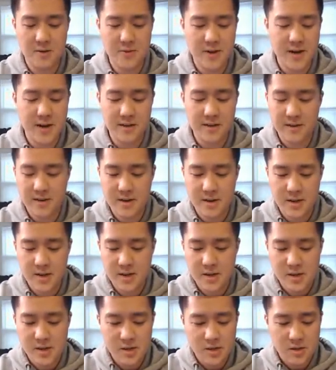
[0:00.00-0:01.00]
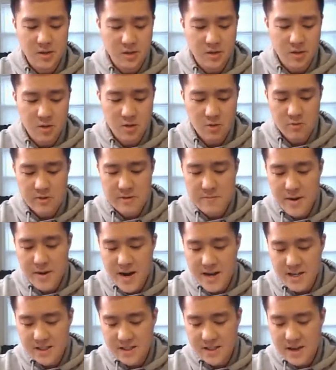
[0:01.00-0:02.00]
We got three
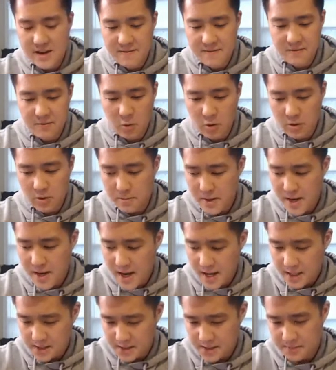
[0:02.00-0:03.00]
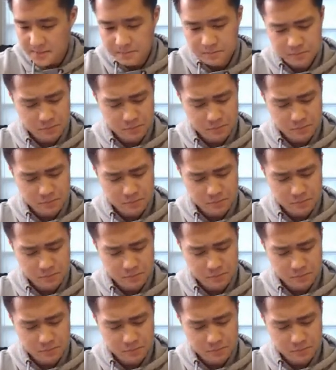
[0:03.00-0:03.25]
packs left for the box,